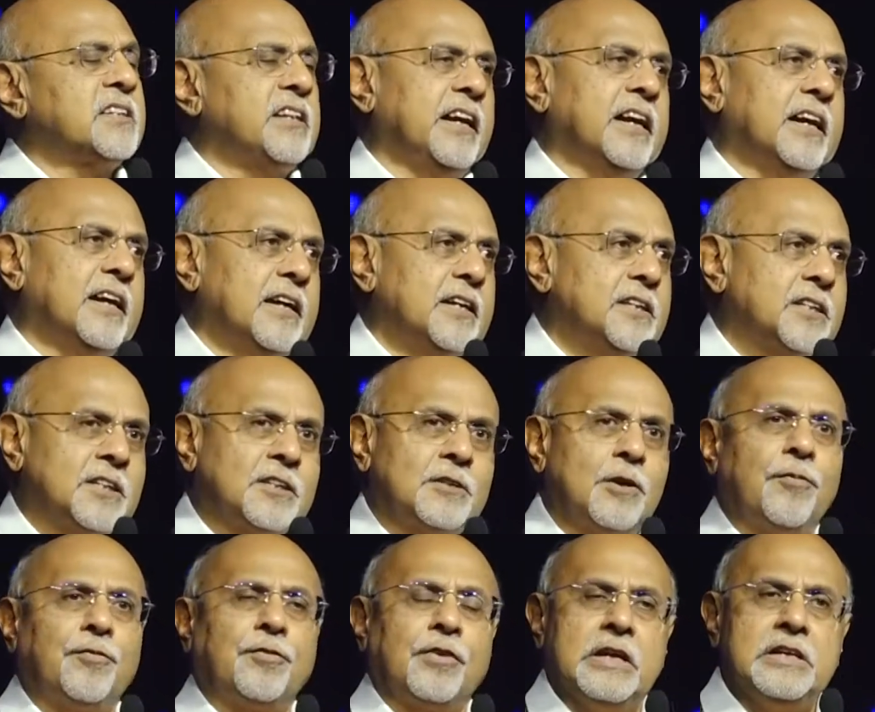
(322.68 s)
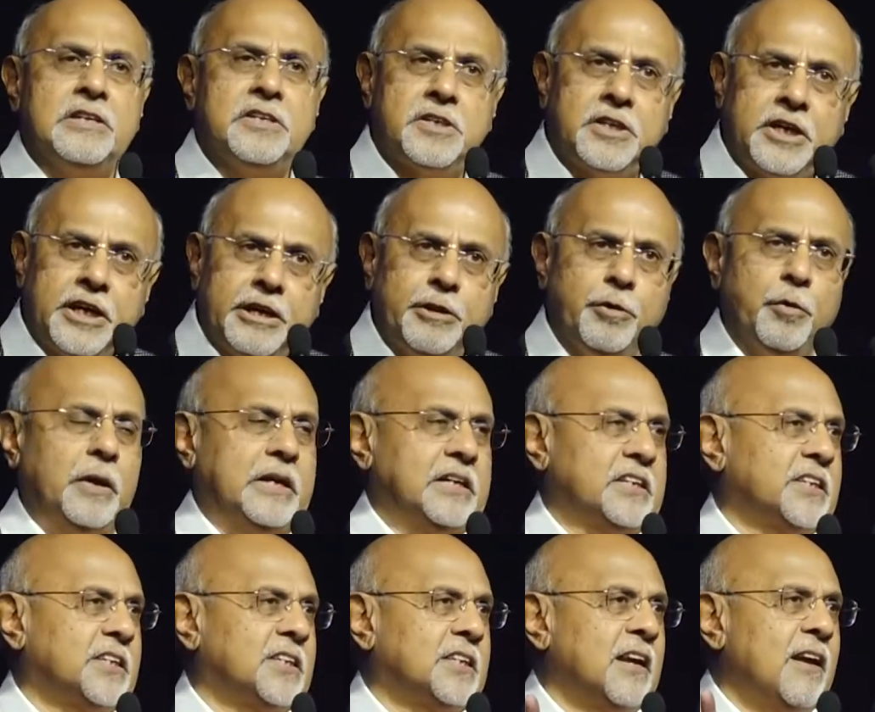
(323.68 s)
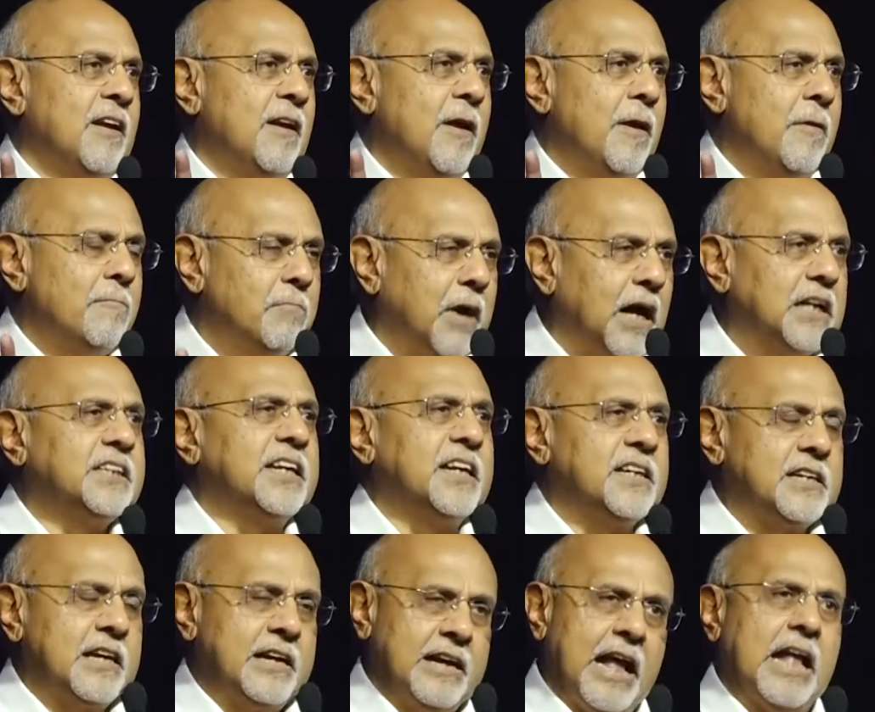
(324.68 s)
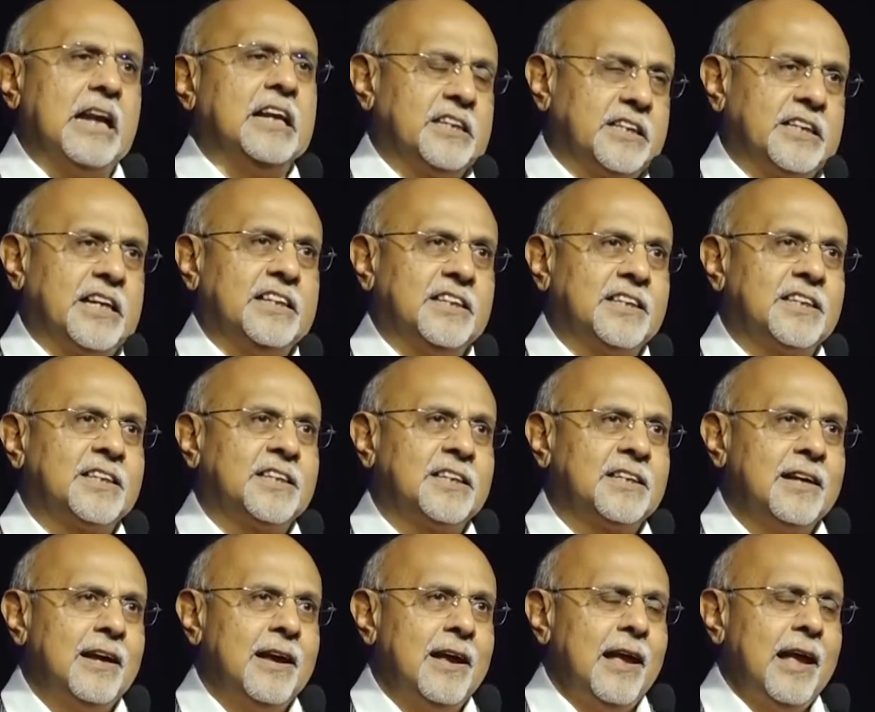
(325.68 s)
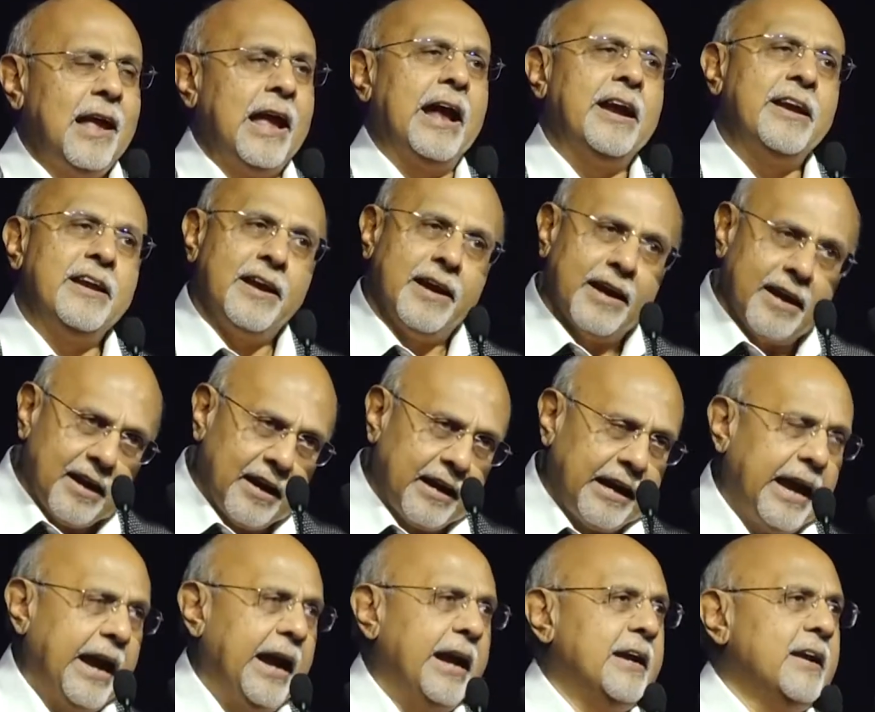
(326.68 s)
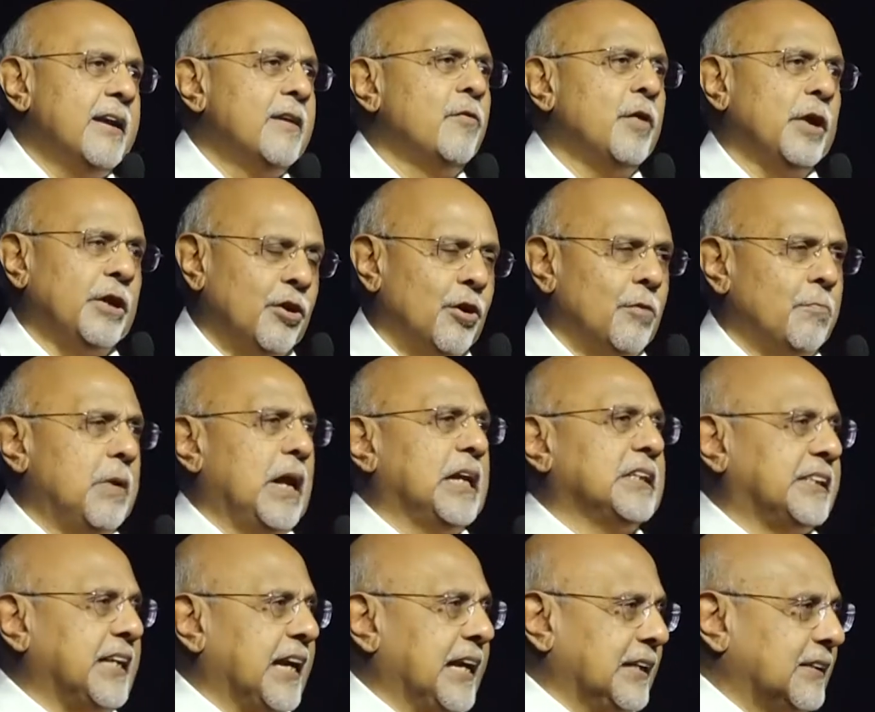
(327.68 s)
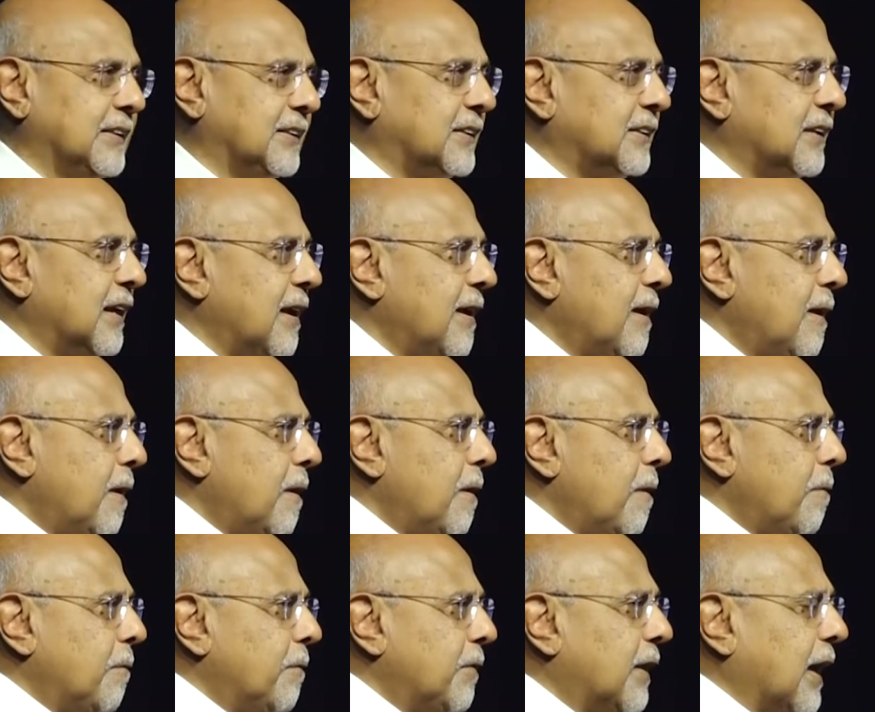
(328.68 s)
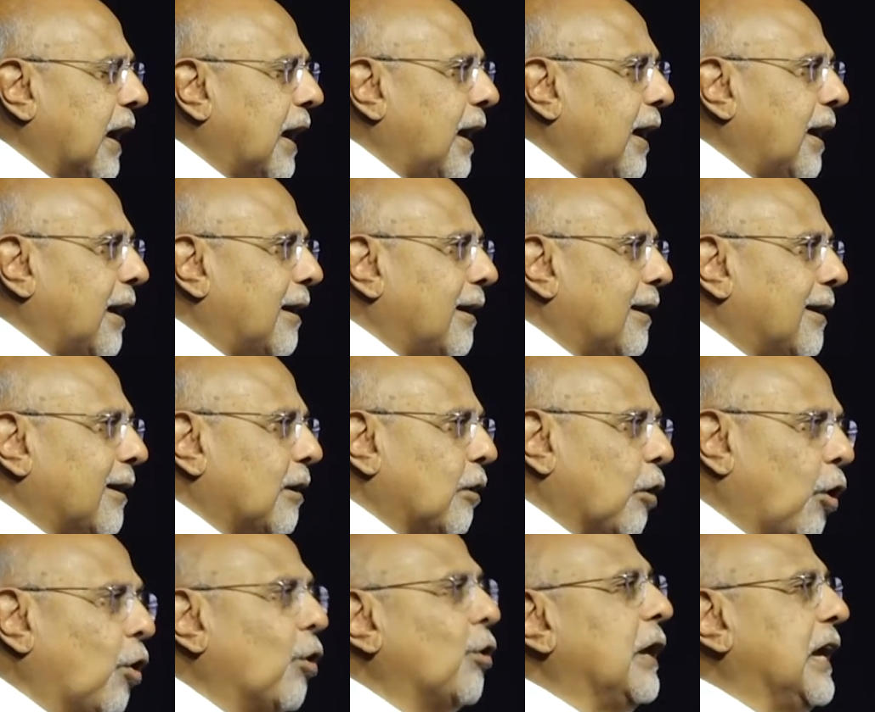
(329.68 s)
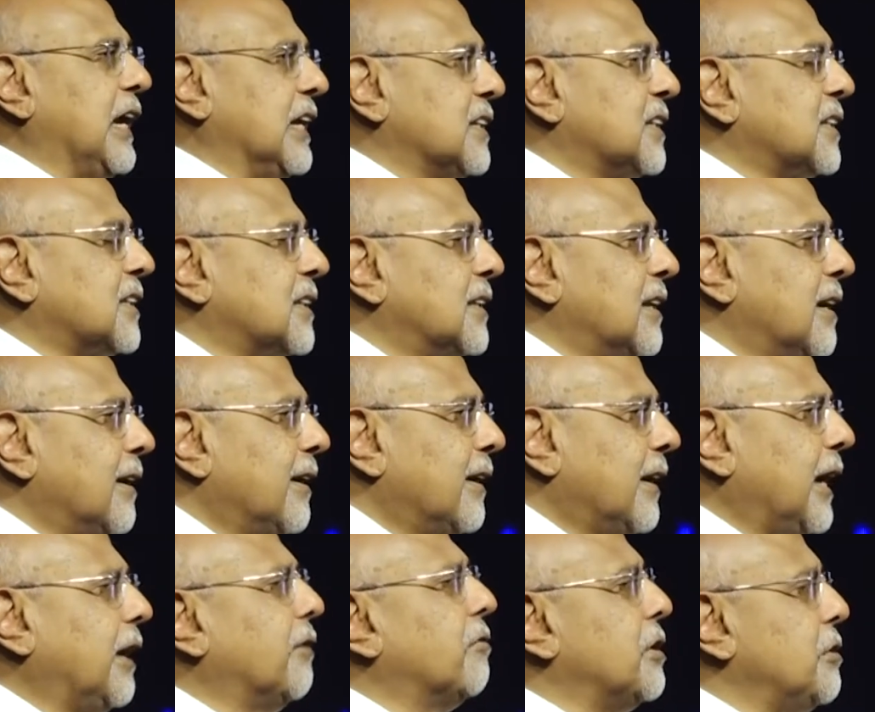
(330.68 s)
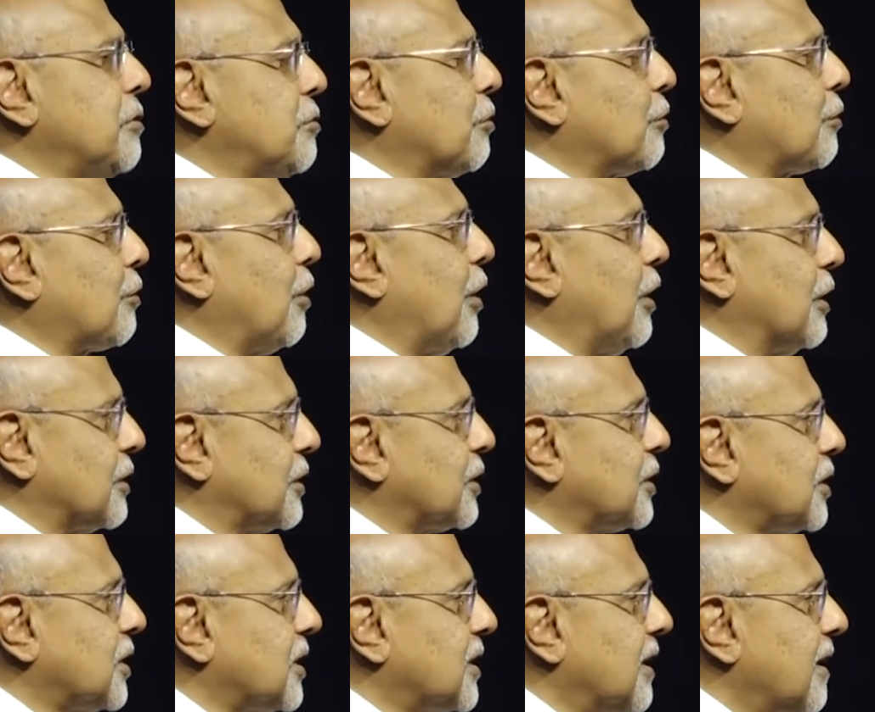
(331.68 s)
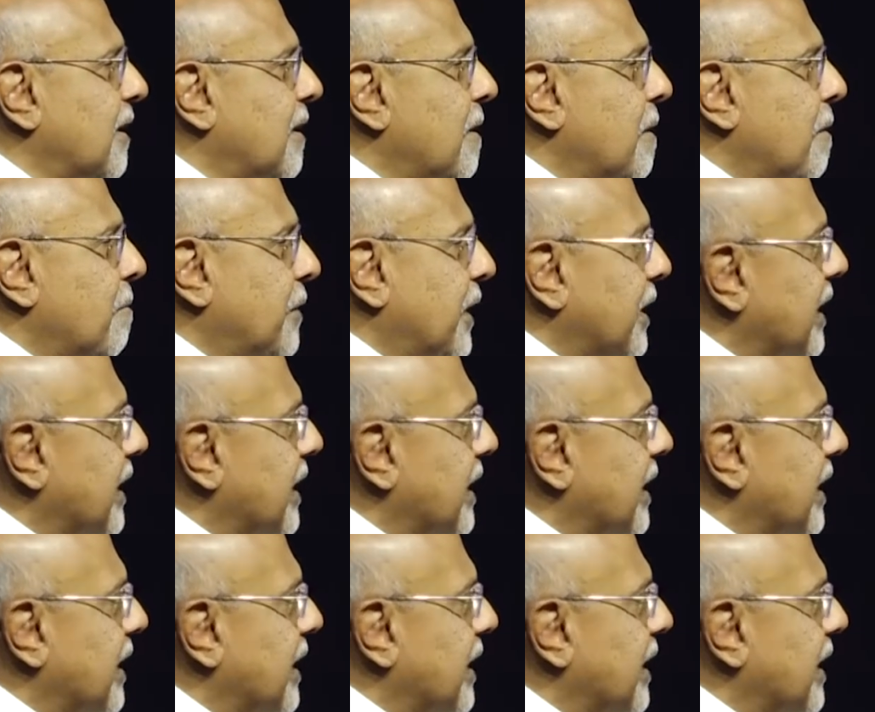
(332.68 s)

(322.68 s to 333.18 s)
years of continuous budget analysis. And here again, with your blessings, the goal is even to cross the